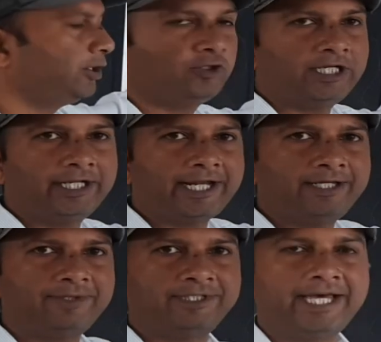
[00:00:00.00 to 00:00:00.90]
unicellular
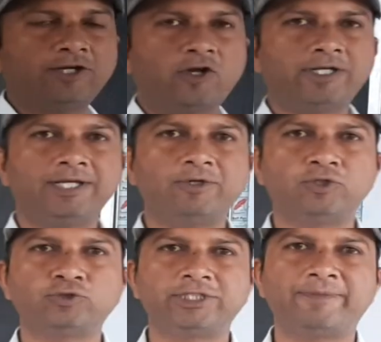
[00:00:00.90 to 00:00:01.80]
animals, they are not able
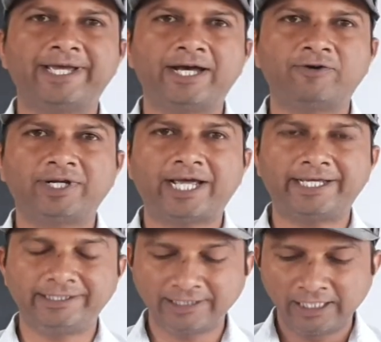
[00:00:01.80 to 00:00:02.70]
to see by our
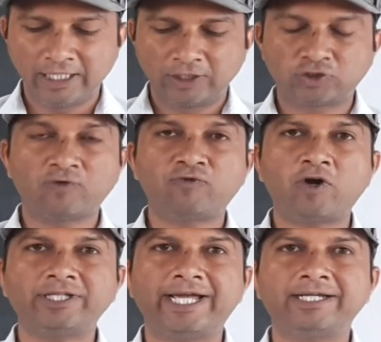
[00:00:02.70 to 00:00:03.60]
eyes. So
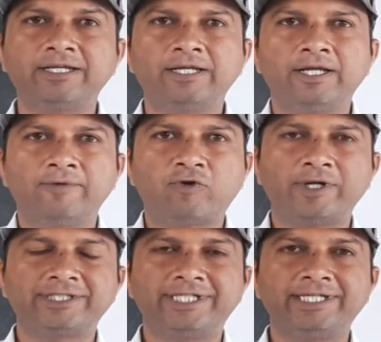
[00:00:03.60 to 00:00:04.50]
for that,
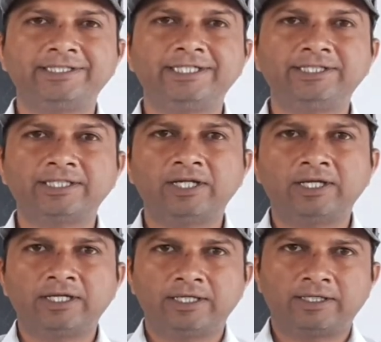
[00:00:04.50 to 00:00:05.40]
for seeing these
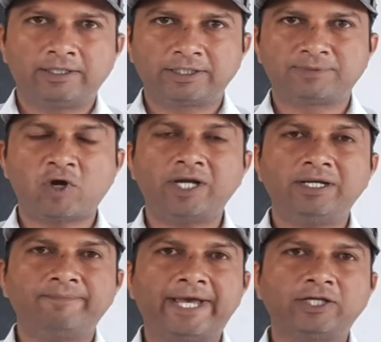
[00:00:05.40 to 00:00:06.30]

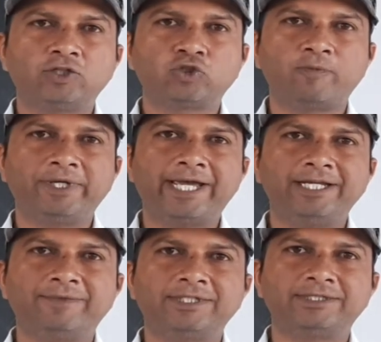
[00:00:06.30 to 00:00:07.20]
small microscopic
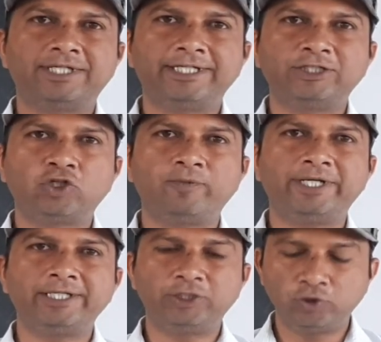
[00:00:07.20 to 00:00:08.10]
animals, the
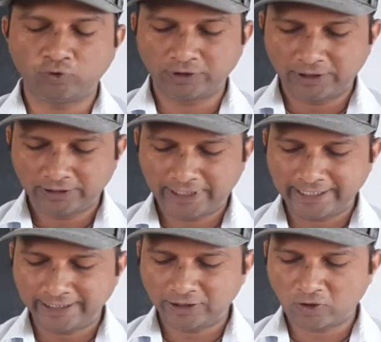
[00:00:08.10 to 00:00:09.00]
instrument is used,
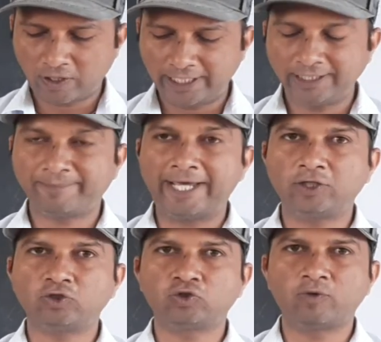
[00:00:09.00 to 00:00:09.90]
that is called as
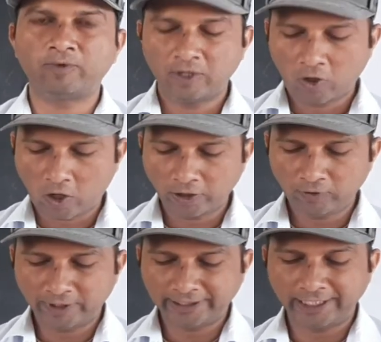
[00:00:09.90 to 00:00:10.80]
microscope. On
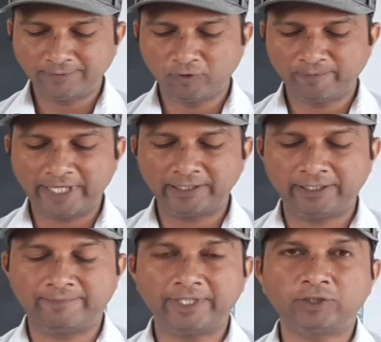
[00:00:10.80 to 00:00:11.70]
your textbook page
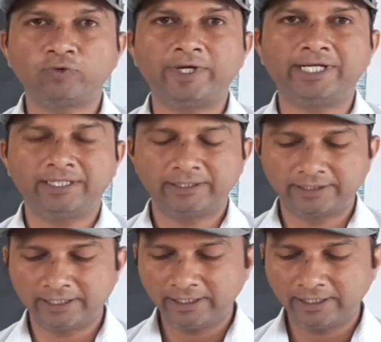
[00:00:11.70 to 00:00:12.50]
number 12, the